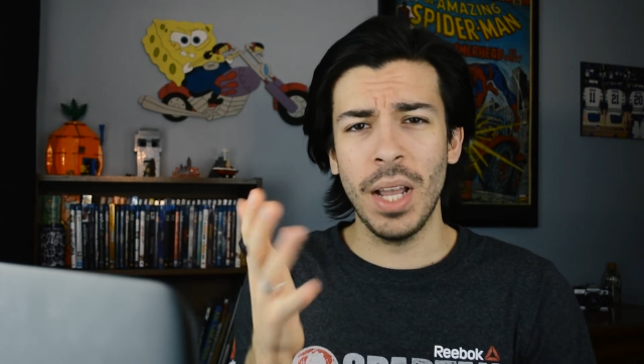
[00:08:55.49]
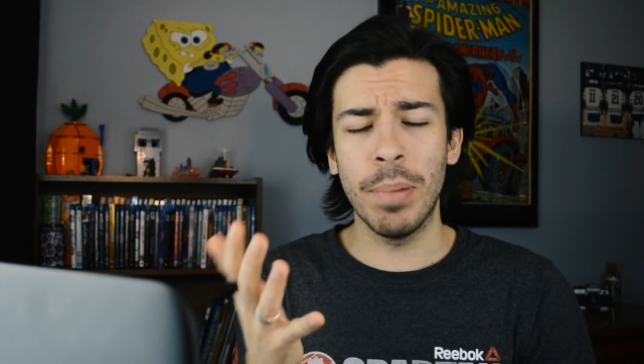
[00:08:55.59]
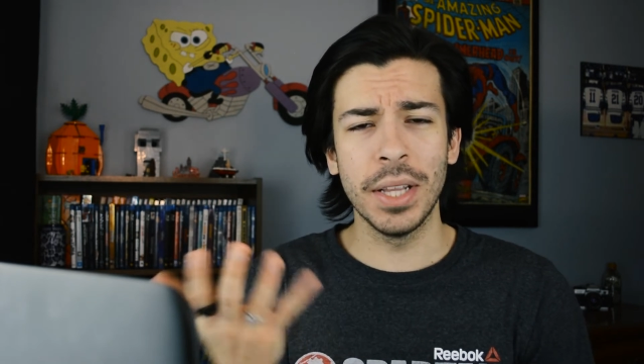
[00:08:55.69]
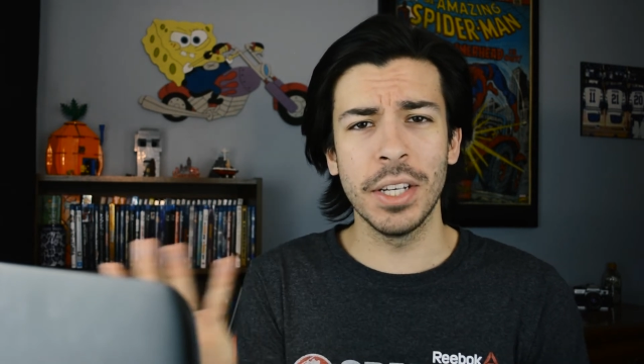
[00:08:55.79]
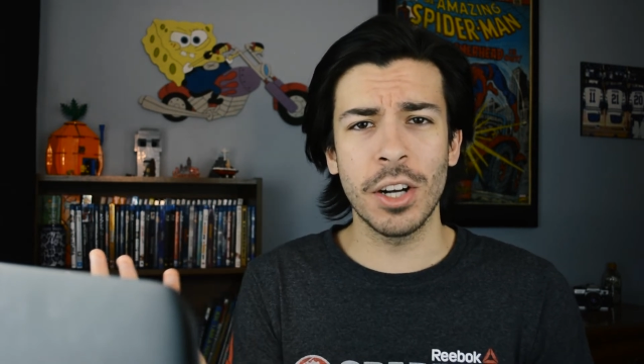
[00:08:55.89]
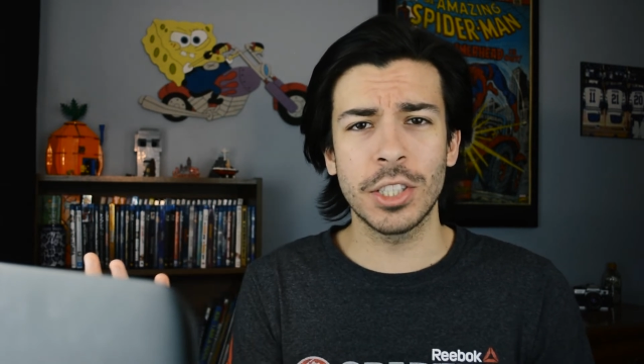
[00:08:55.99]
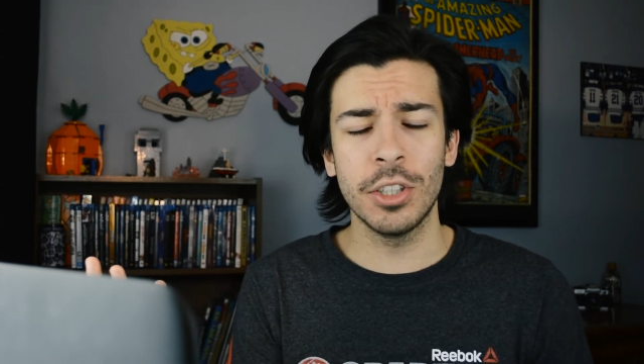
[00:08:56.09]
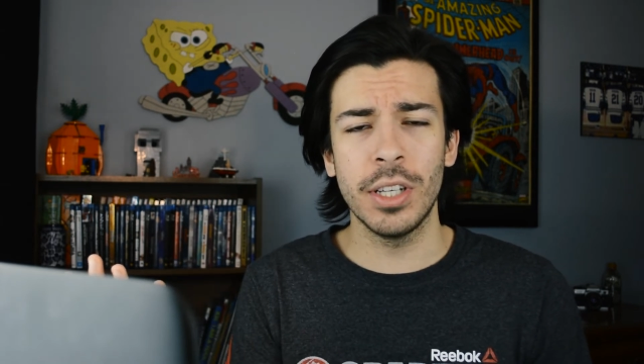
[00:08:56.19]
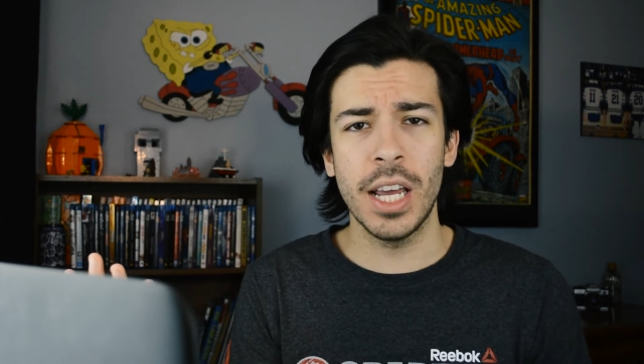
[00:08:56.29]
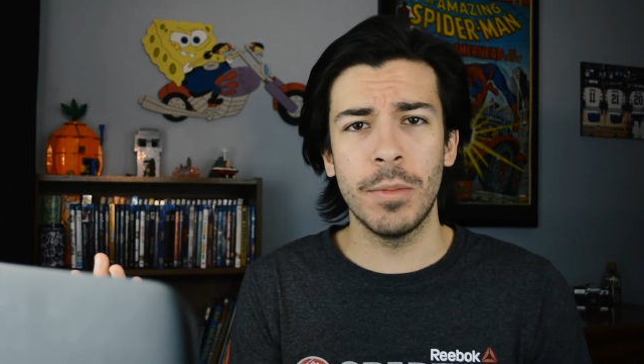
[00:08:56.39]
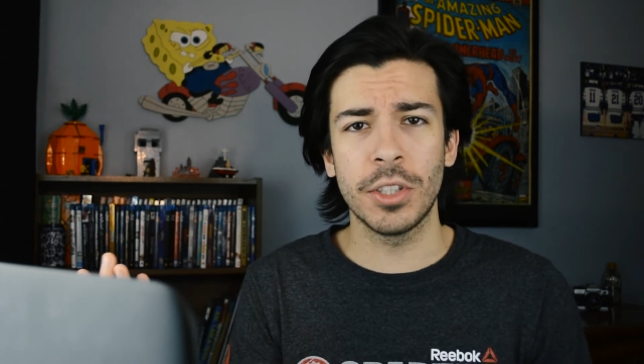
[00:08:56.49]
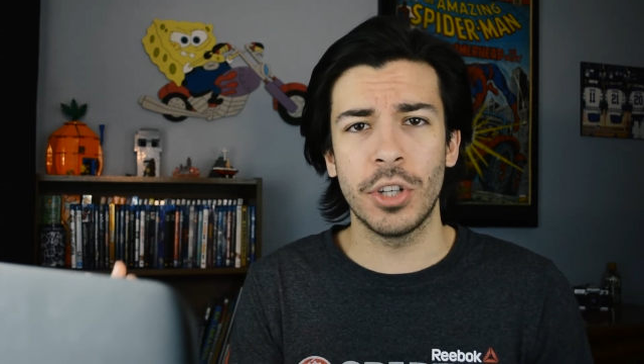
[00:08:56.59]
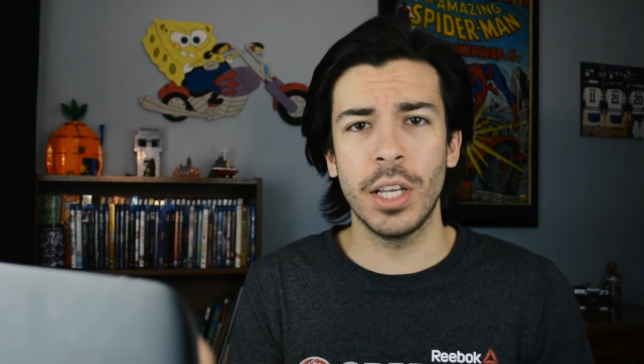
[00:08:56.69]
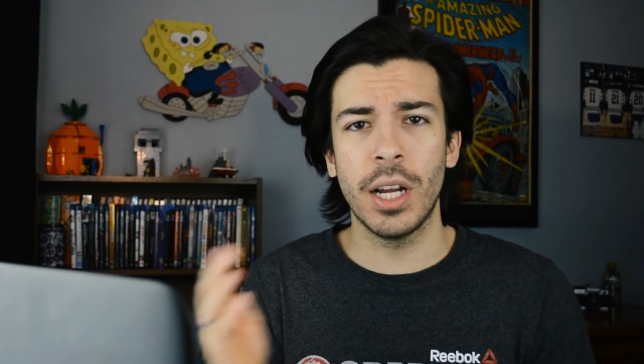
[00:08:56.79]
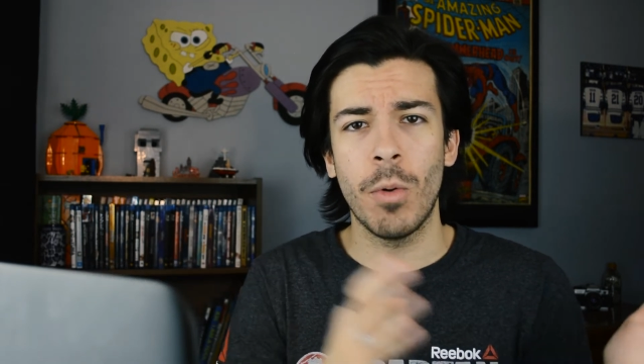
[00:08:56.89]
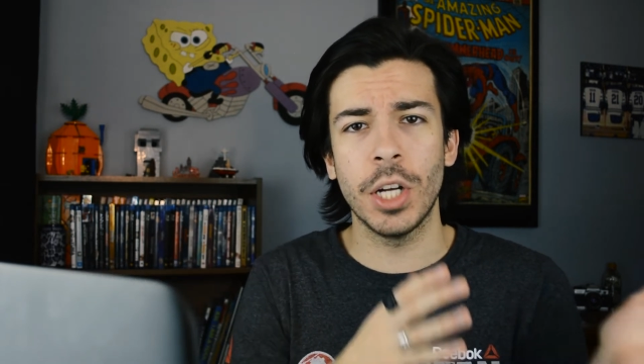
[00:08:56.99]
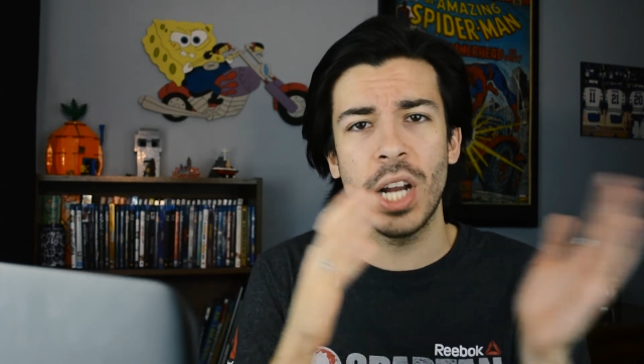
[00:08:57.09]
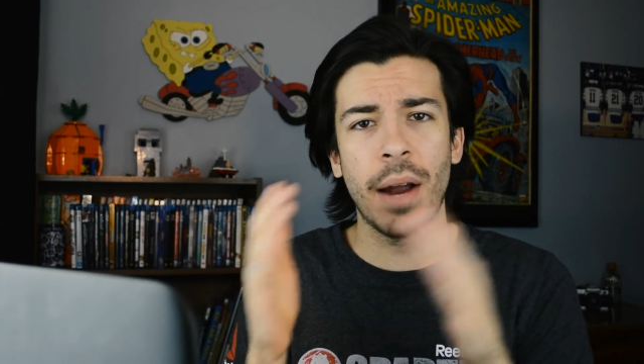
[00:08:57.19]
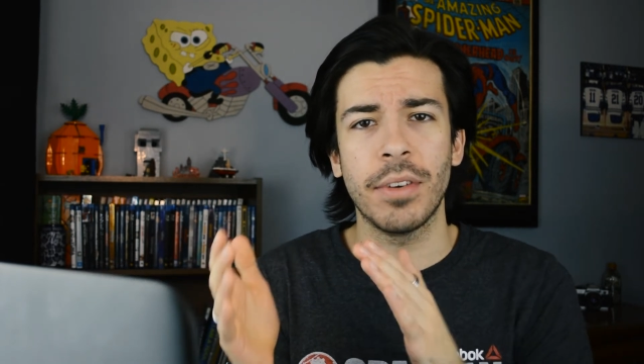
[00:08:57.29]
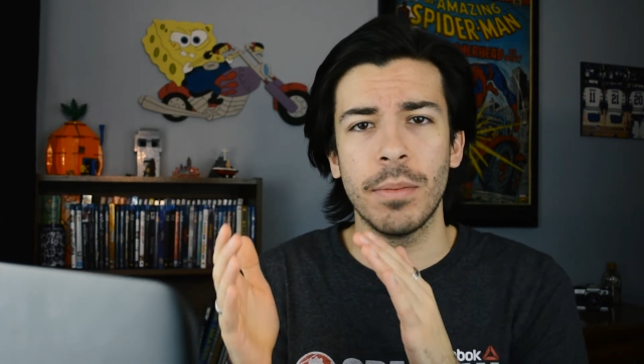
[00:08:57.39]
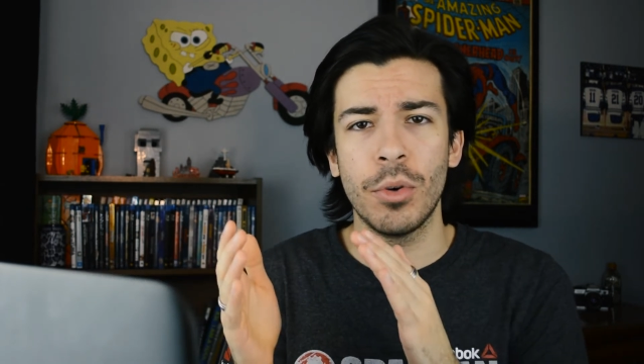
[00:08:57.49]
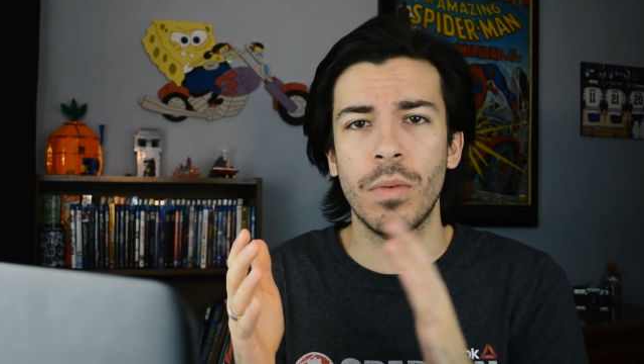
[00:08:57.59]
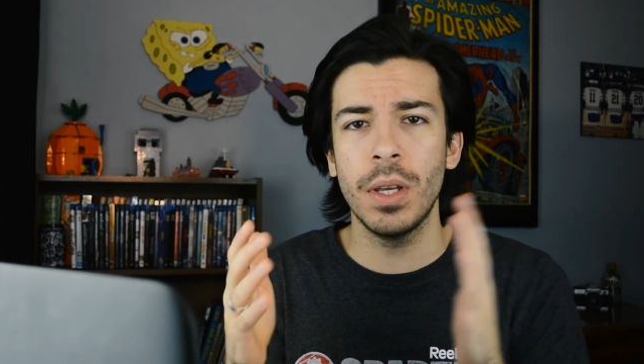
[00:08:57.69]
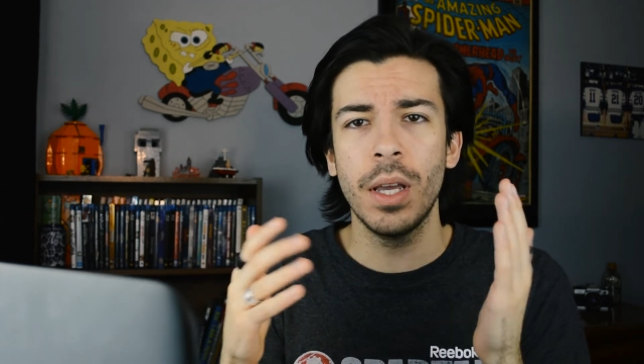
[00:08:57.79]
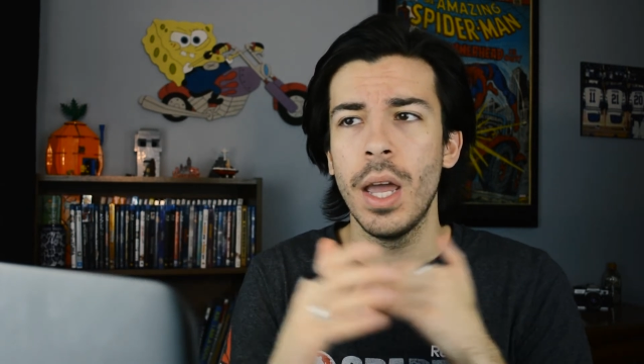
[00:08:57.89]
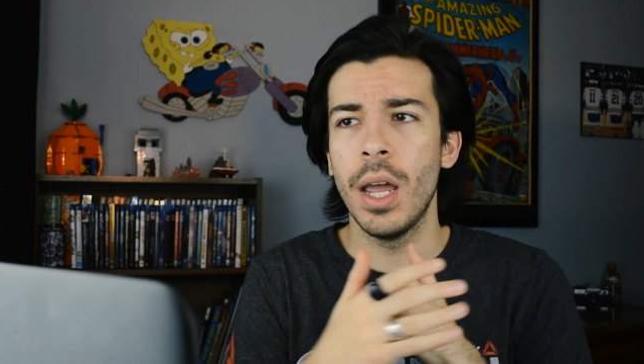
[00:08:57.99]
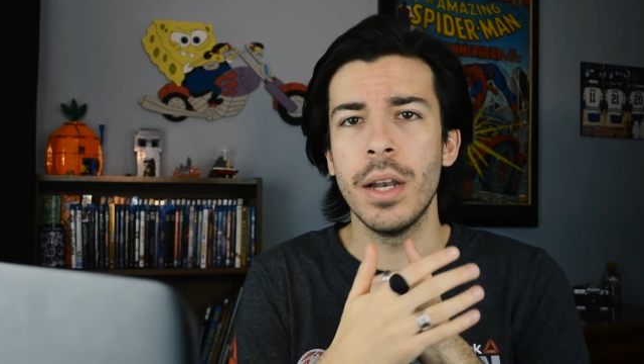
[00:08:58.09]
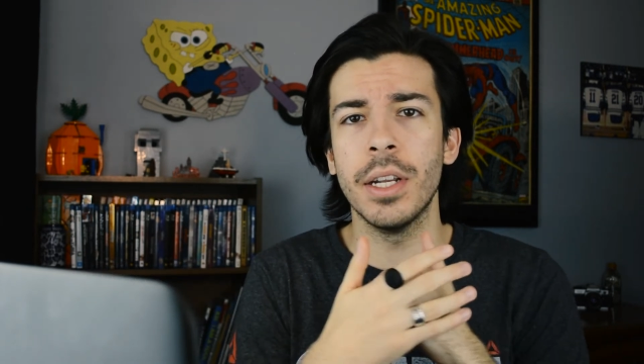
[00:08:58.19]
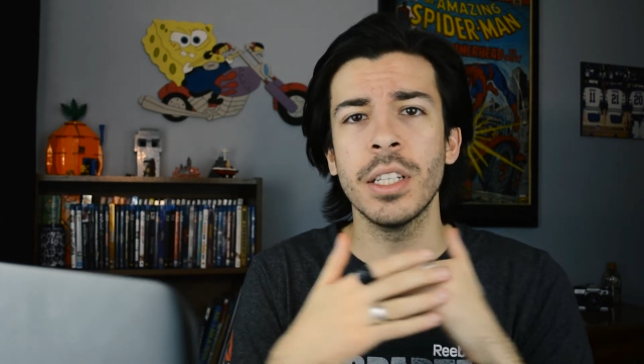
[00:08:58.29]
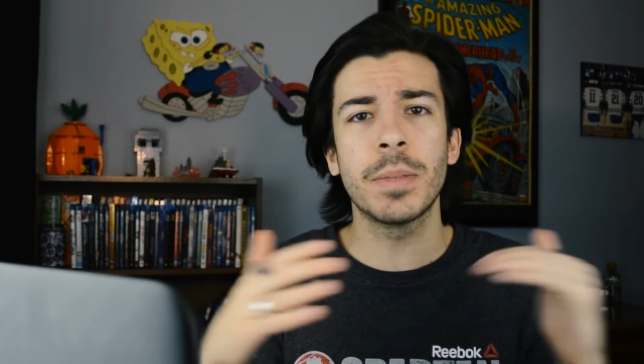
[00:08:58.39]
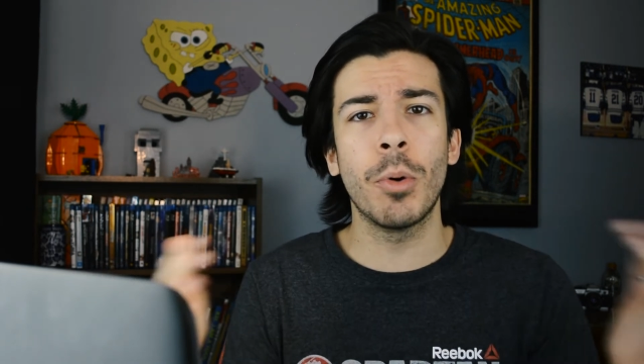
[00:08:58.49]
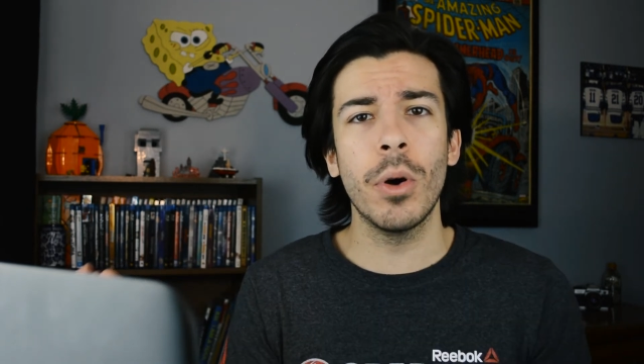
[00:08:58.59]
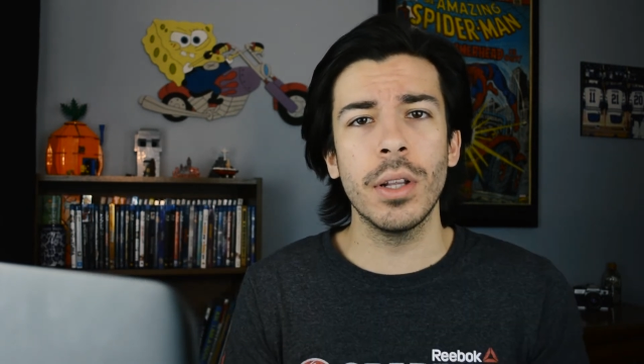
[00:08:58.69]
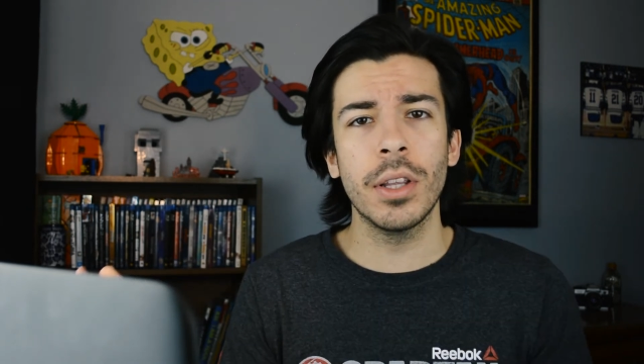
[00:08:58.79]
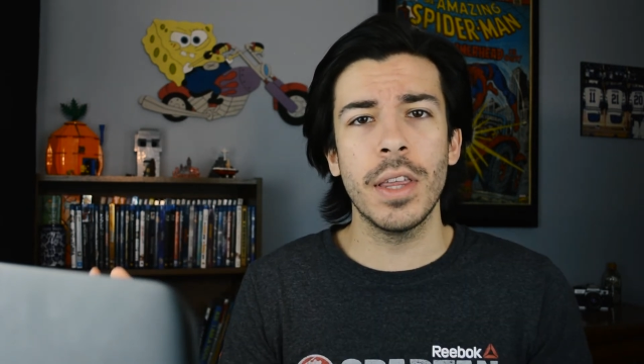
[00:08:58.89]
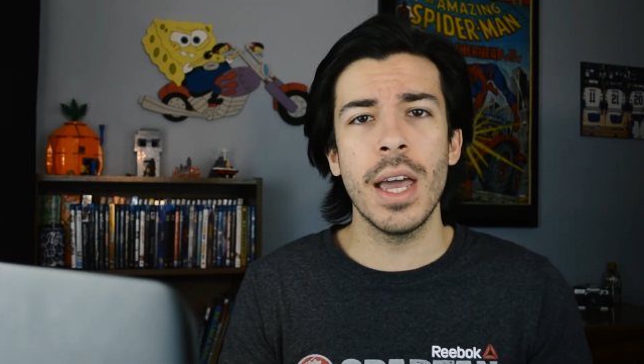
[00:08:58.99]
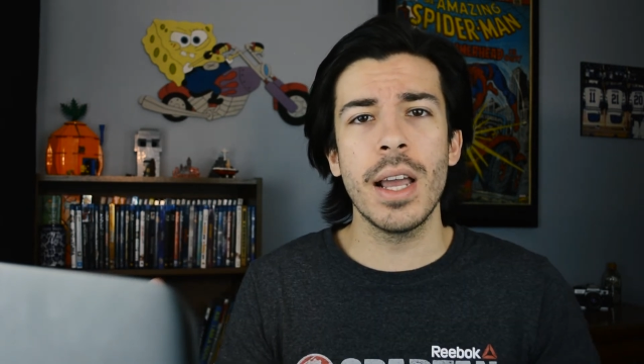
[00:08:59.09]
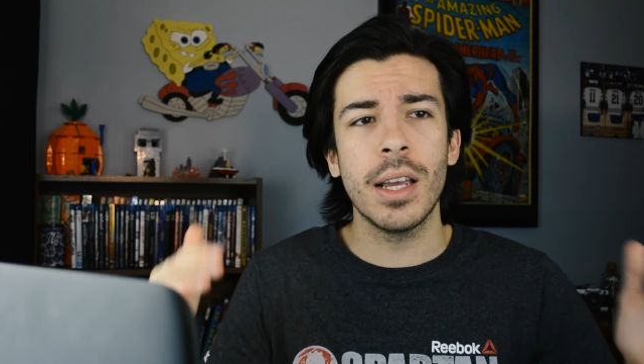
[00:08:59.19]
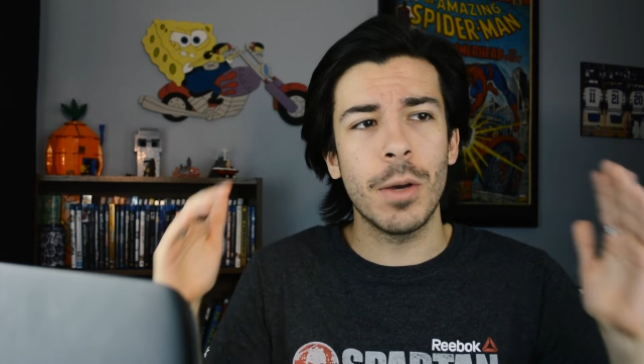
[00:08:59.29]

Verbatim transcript: But the Nocturnal Animals trailer I watched after the movie didn't spoil a thing.